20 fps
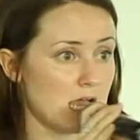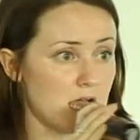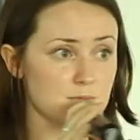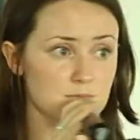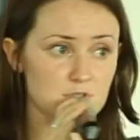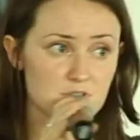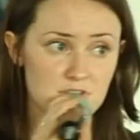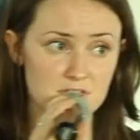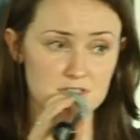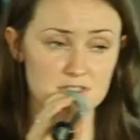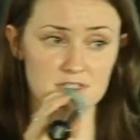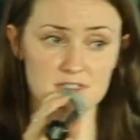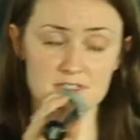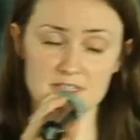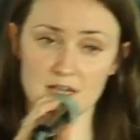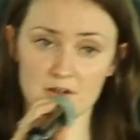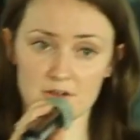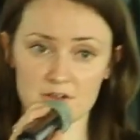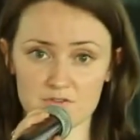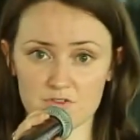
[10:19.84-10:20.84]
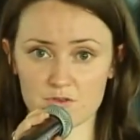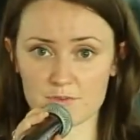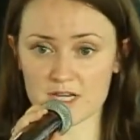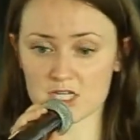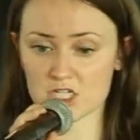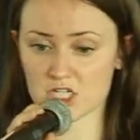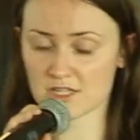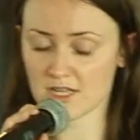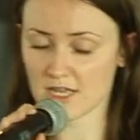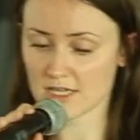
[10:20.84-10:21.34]
So this is now
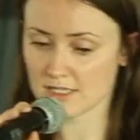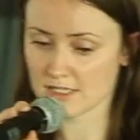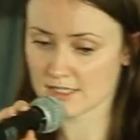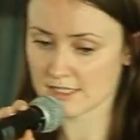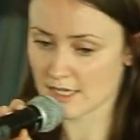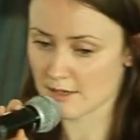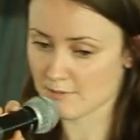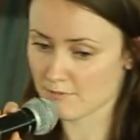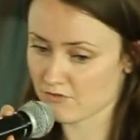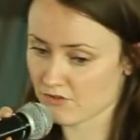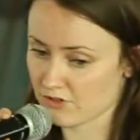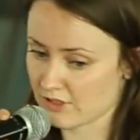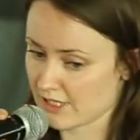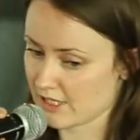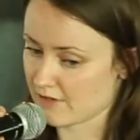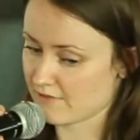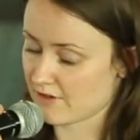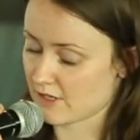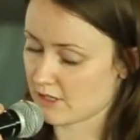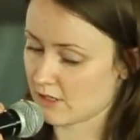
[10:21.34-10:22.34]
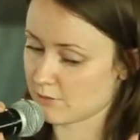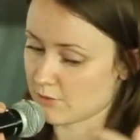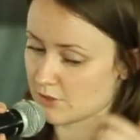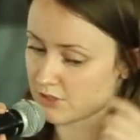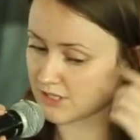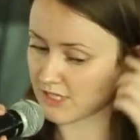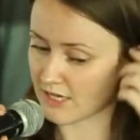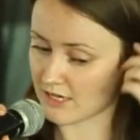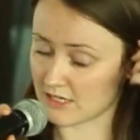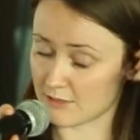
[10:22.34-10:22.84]
information that's freely available
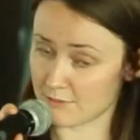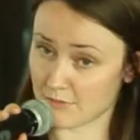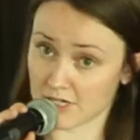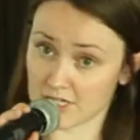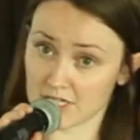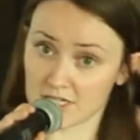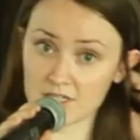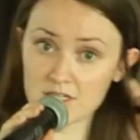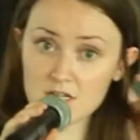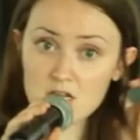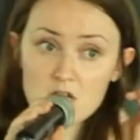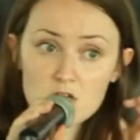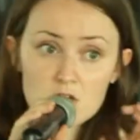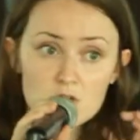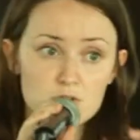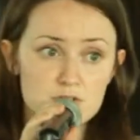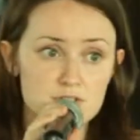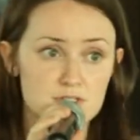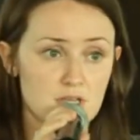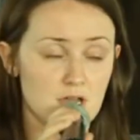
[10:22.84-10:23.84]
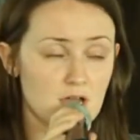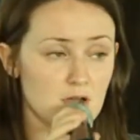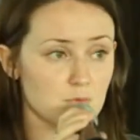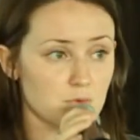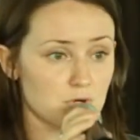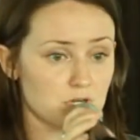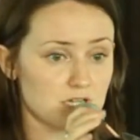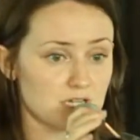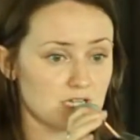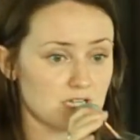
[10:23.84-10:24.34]
to anybody who's
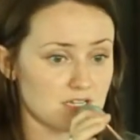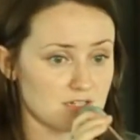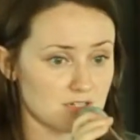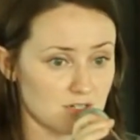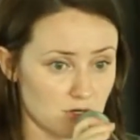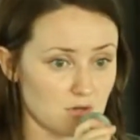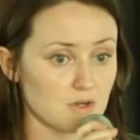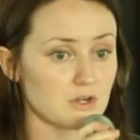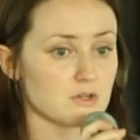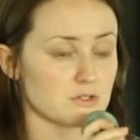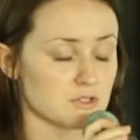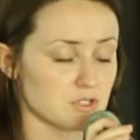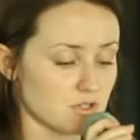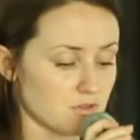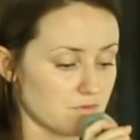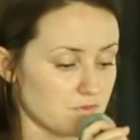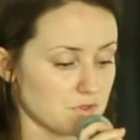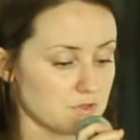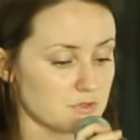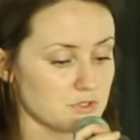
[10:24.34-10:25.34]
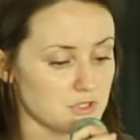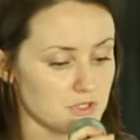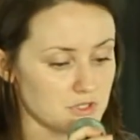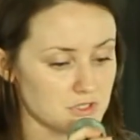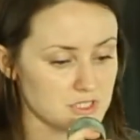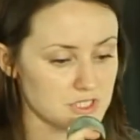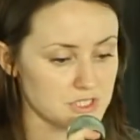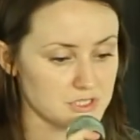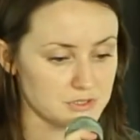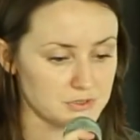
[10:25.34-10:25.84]
working in Corgocho in the
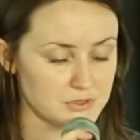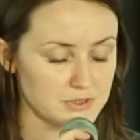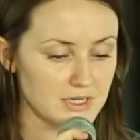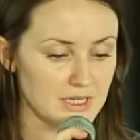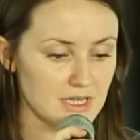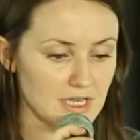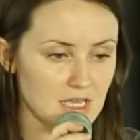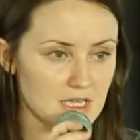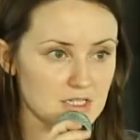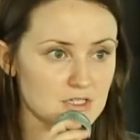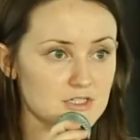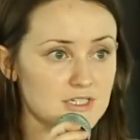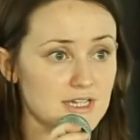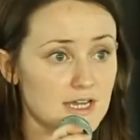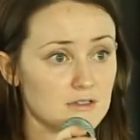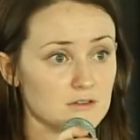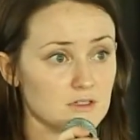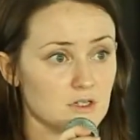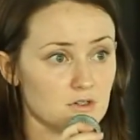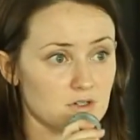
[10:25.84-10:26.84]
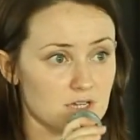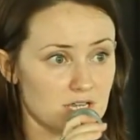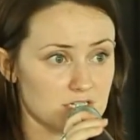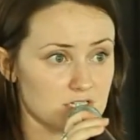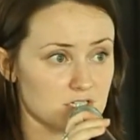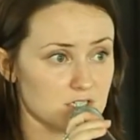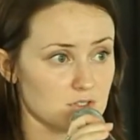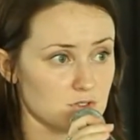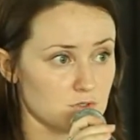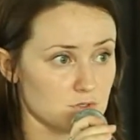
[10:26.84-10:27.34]
future to download and
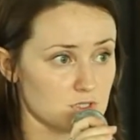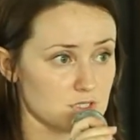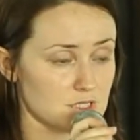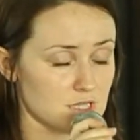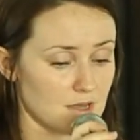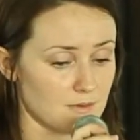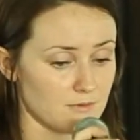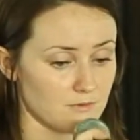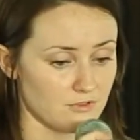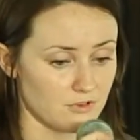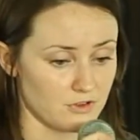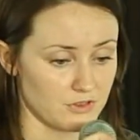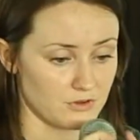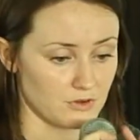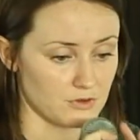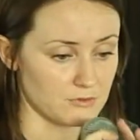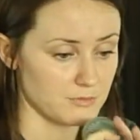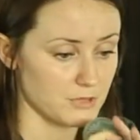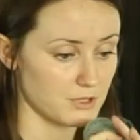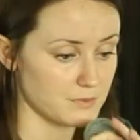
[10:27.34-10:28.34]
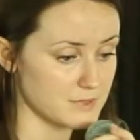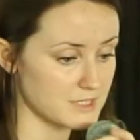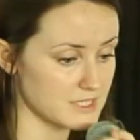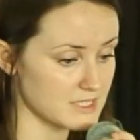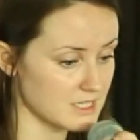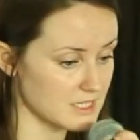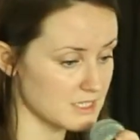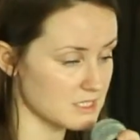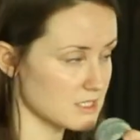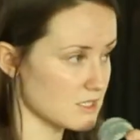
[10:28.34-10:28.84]
to use for their own purposes.